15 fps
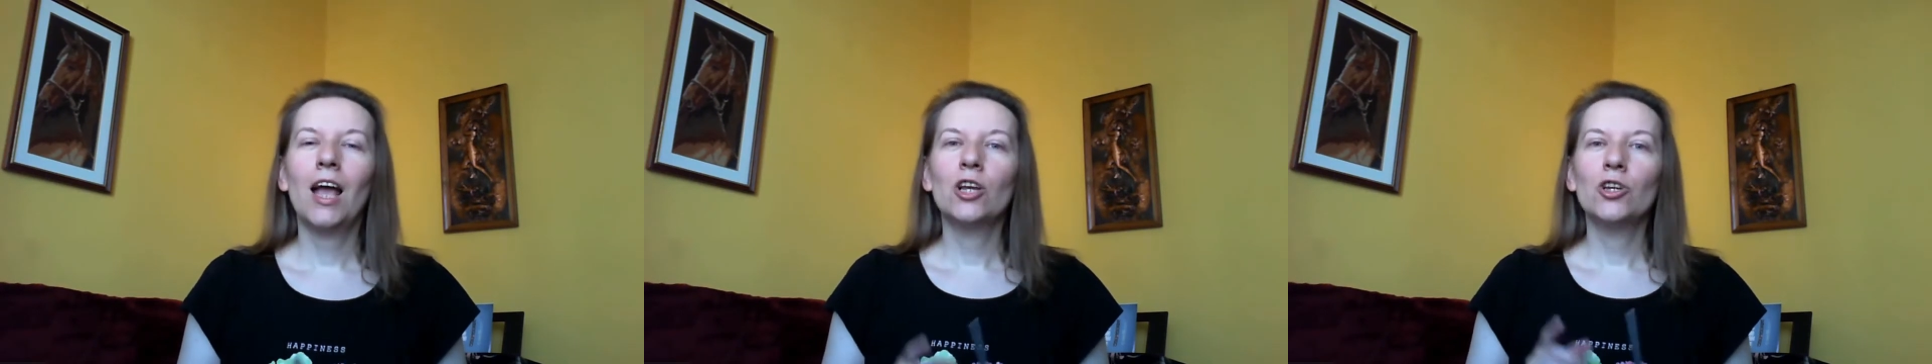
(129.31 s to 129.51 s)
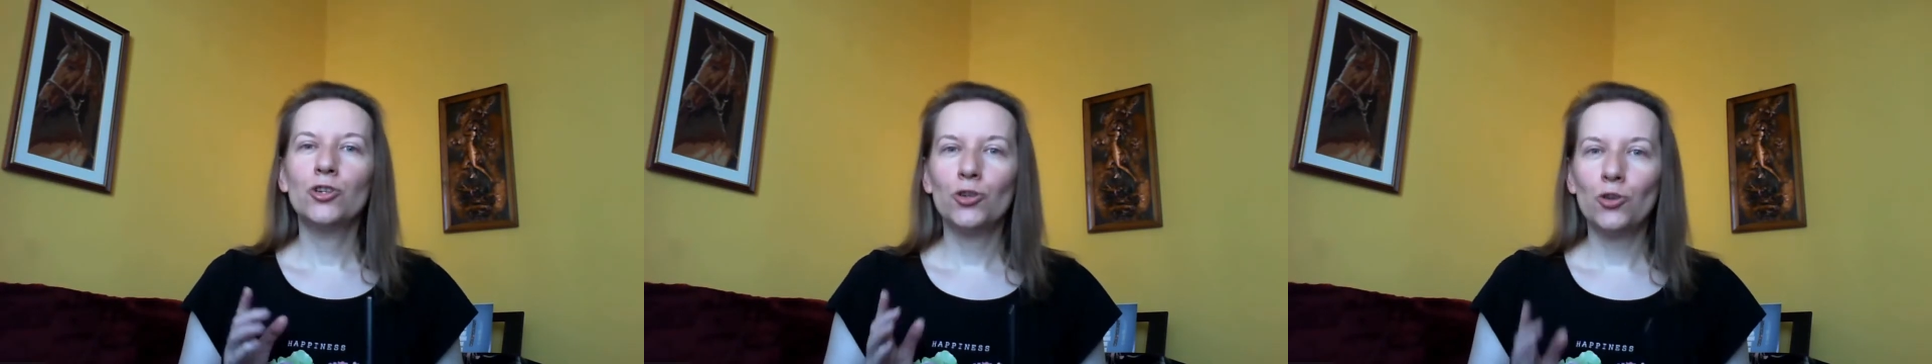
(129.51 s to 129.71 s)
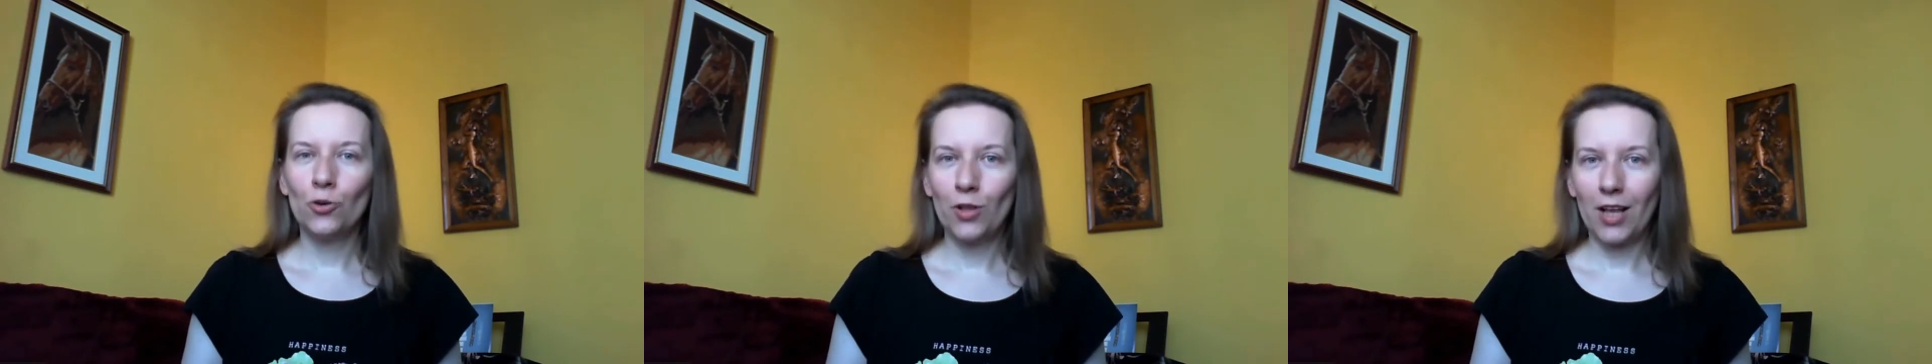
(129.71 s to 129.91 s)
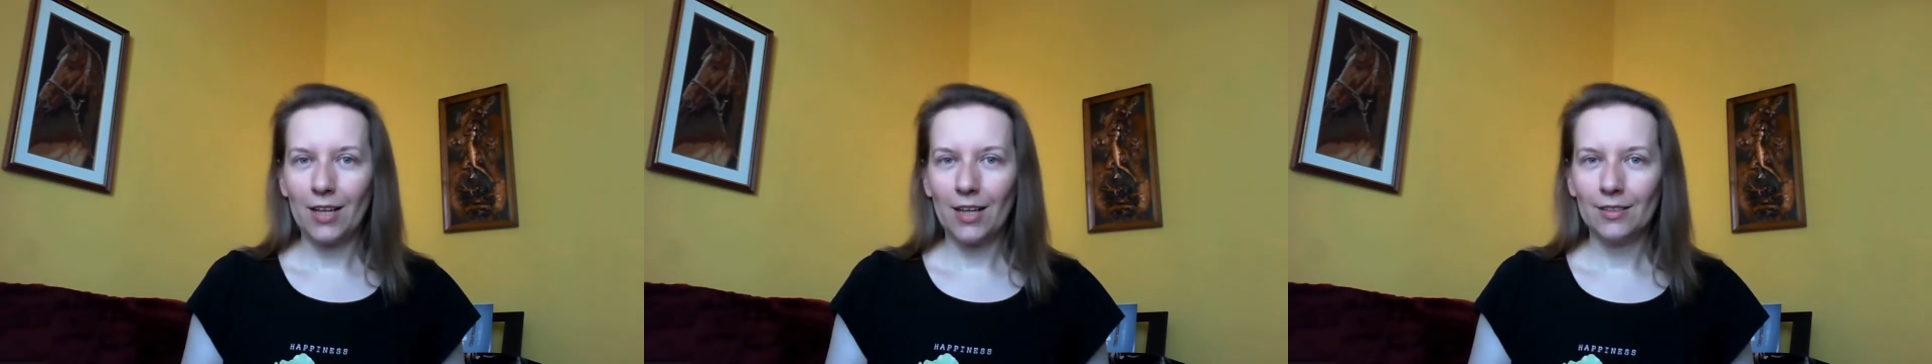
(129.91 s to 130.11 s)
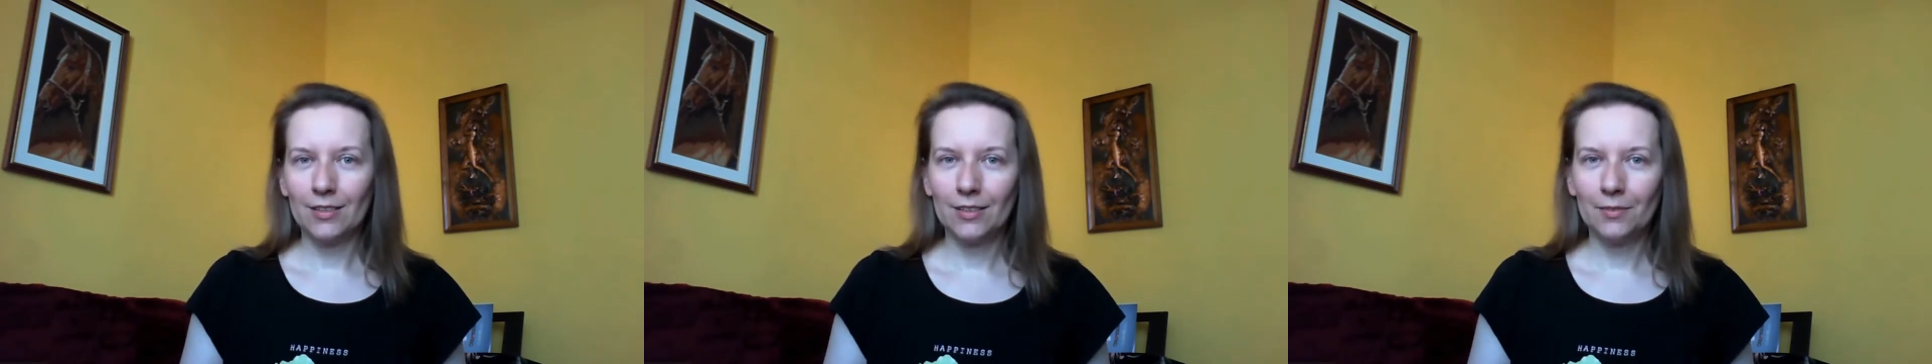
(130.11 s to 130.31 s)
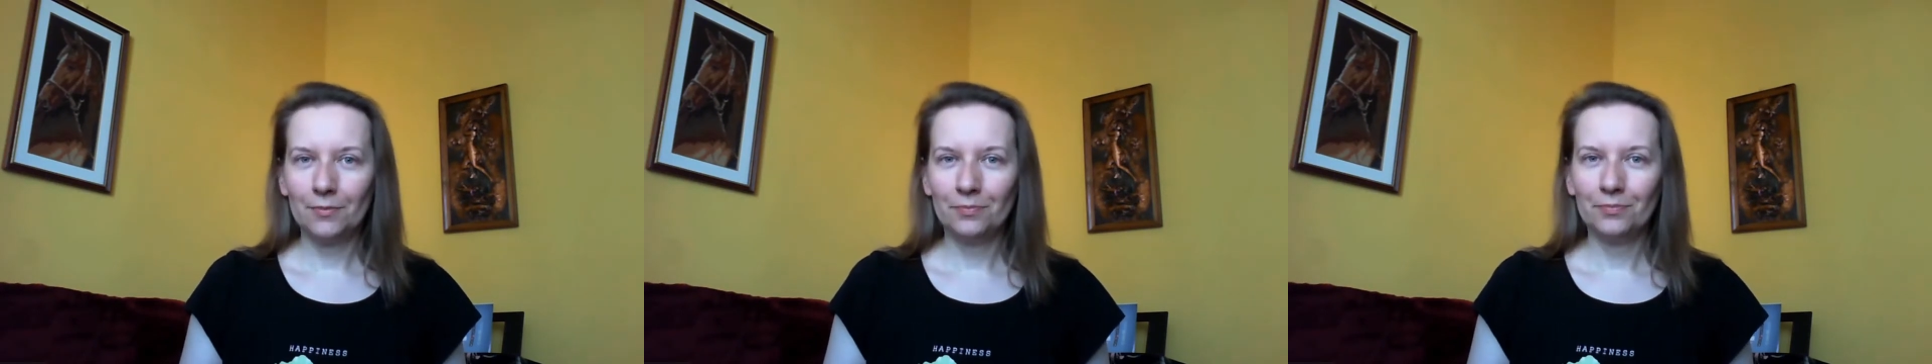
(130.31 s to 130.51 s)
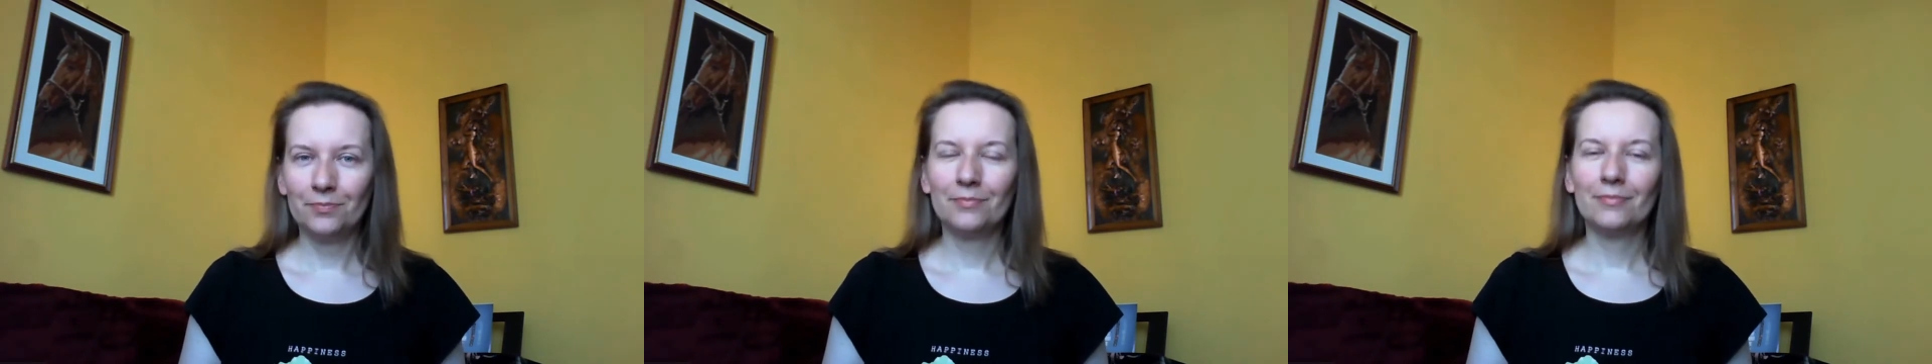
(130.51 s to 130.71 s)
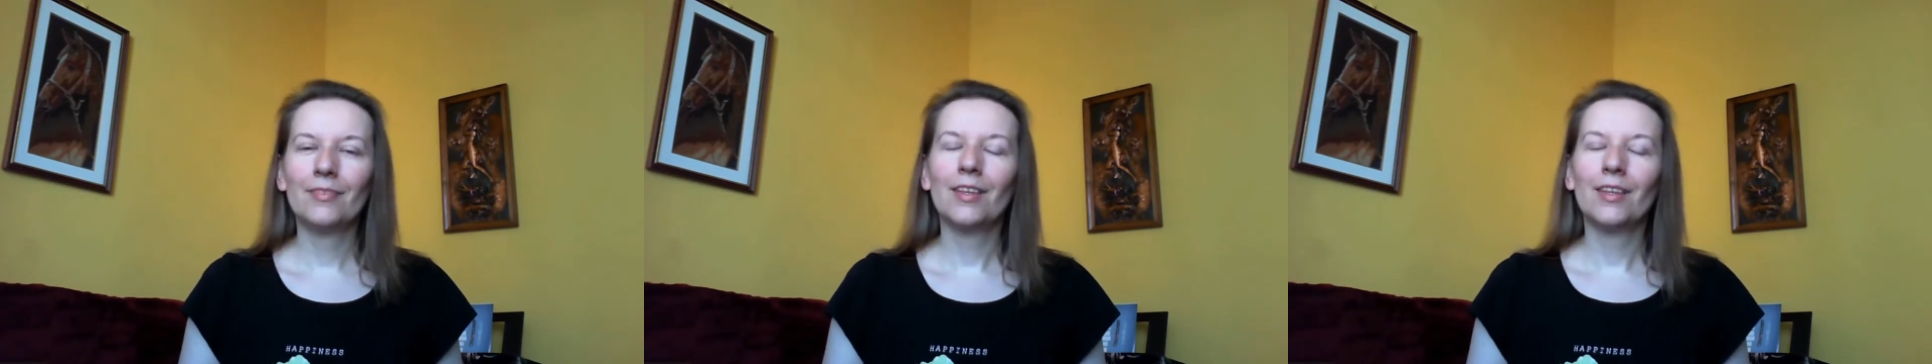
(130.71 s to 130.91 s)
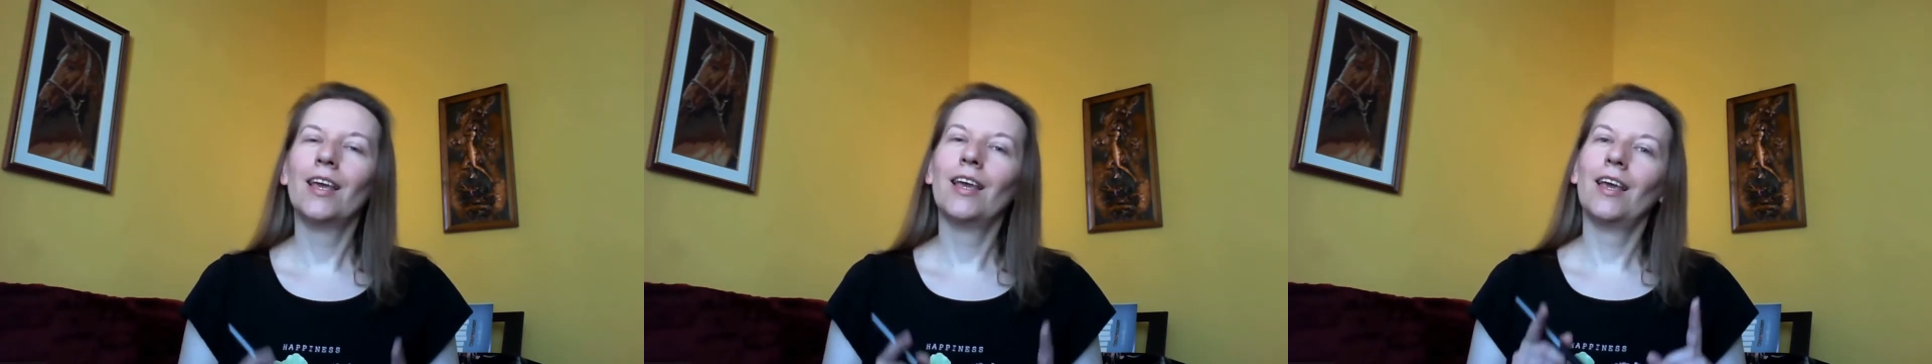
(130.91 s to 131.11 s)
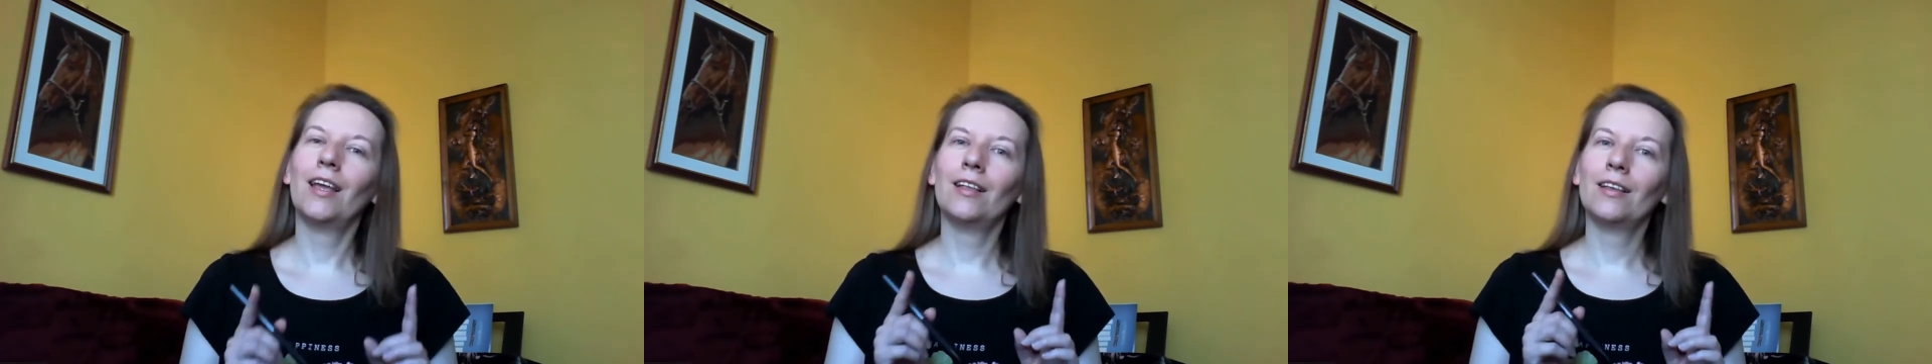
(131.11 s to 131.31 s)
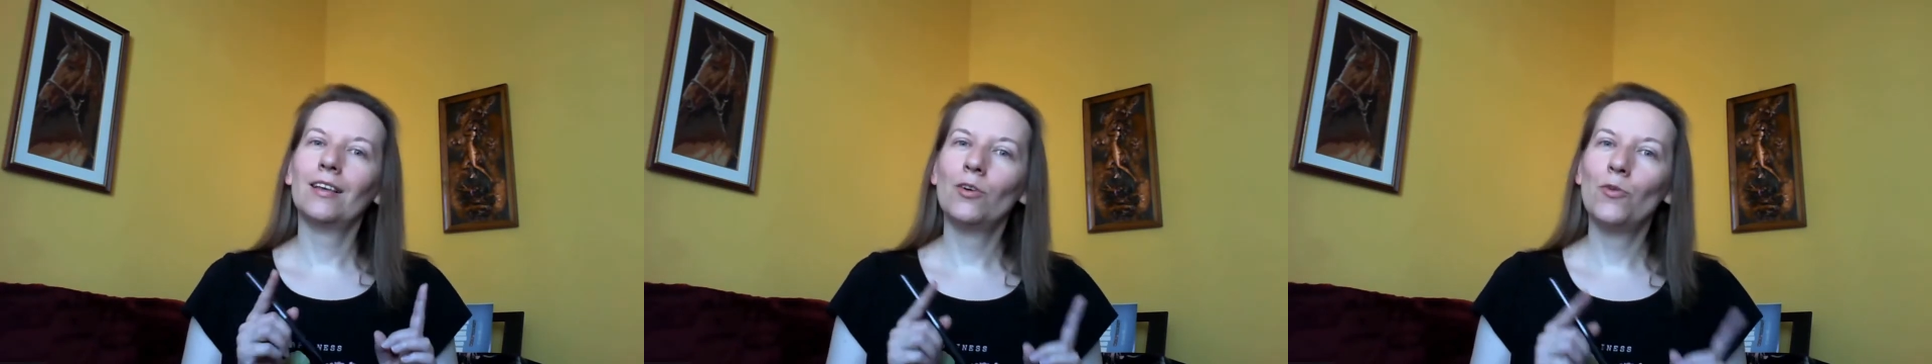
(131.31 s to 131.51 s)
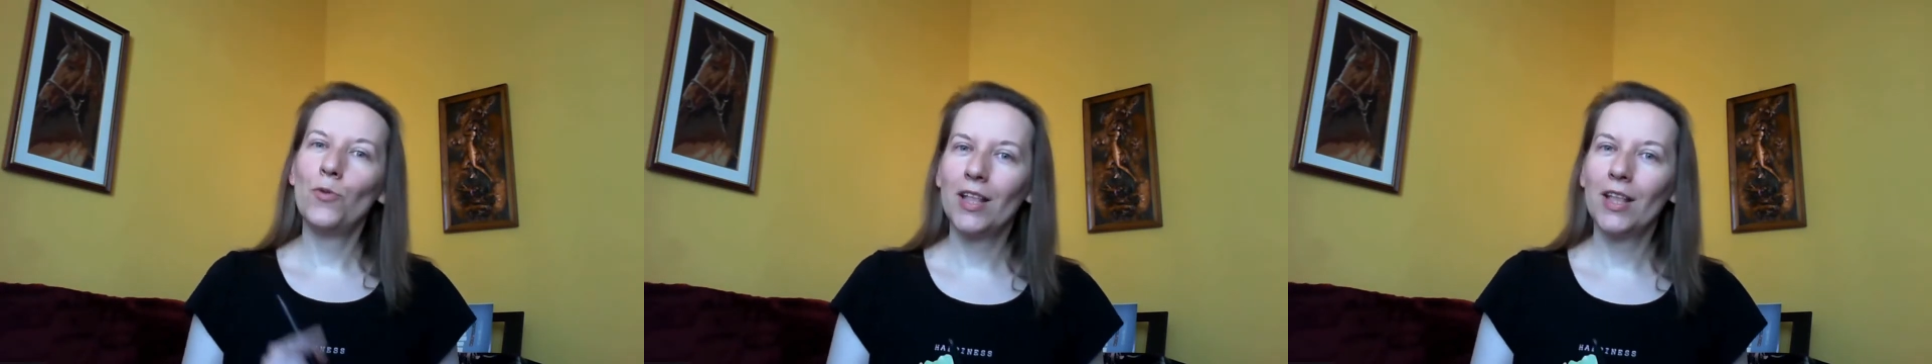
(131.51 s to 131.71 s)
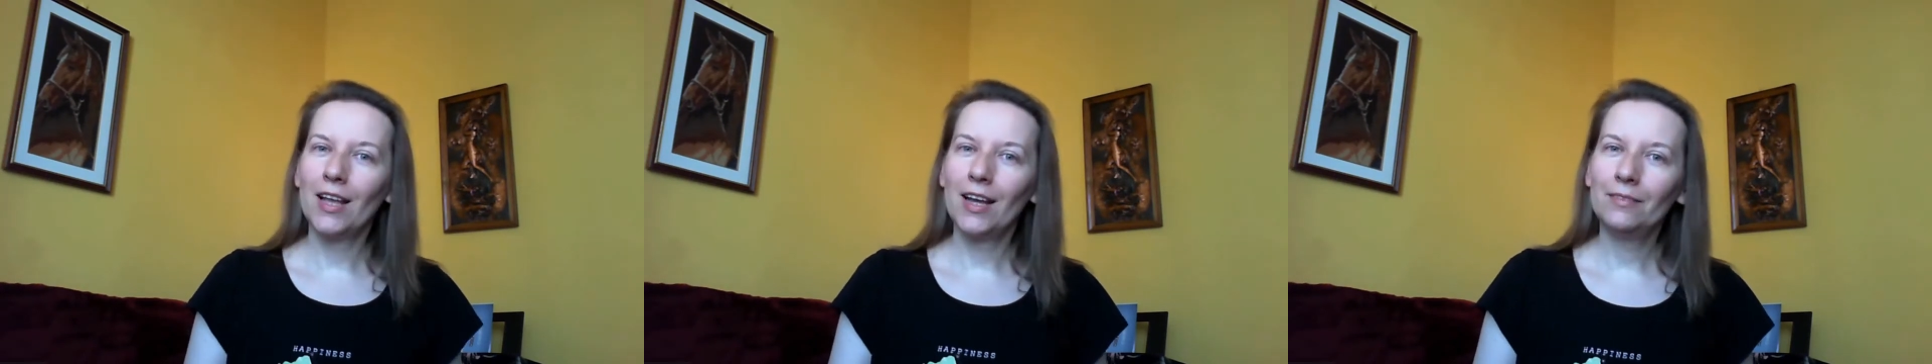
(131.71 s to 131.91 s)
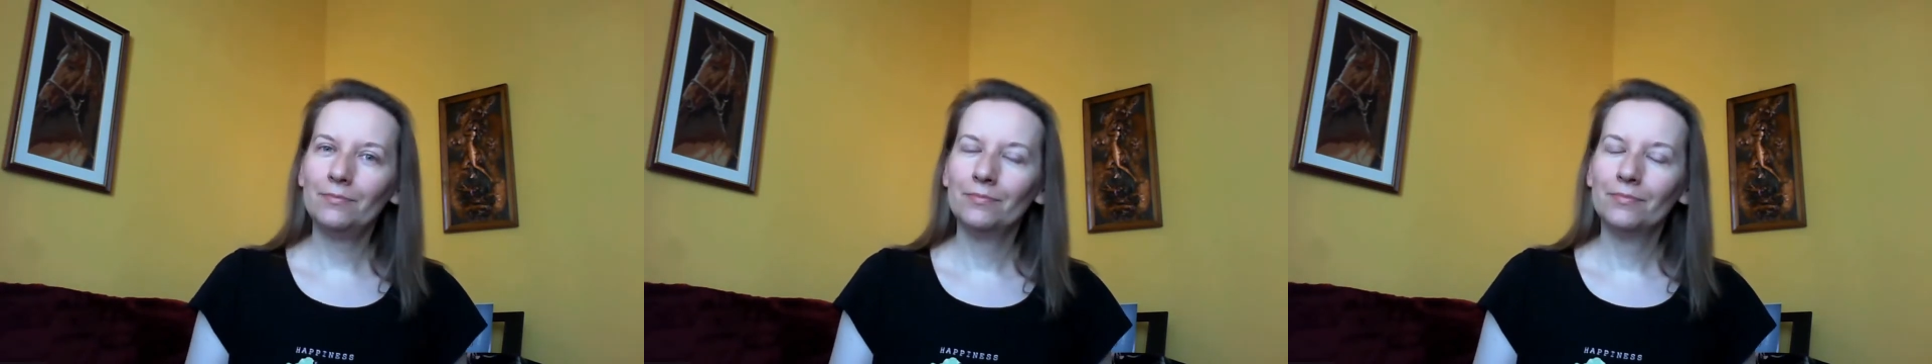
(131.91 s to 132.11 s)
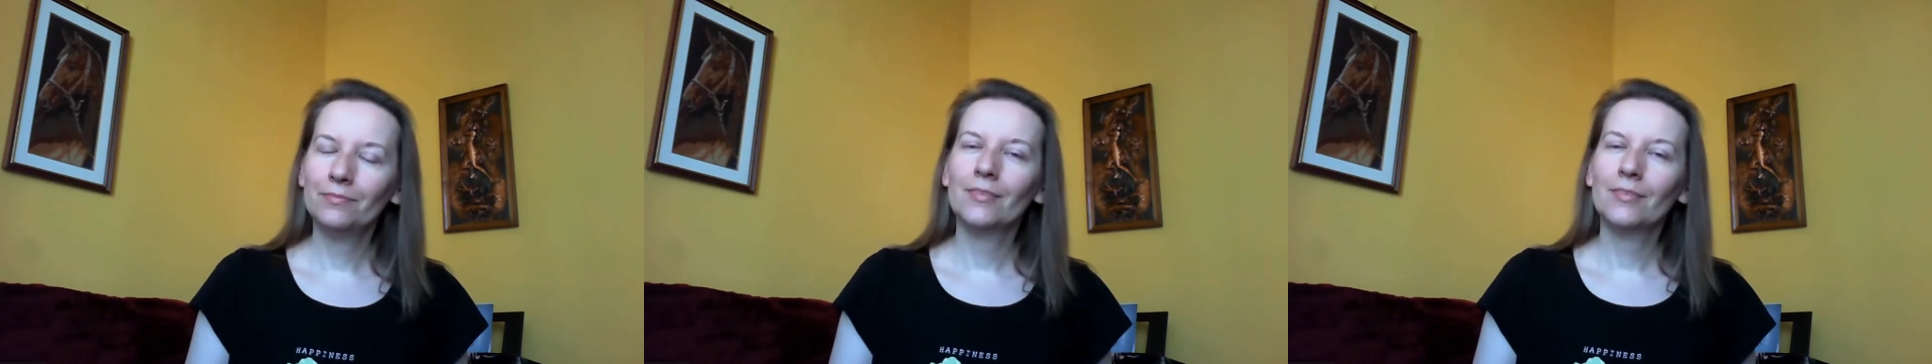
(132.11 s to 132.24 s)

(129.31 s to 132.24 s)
shortcuts in Krita,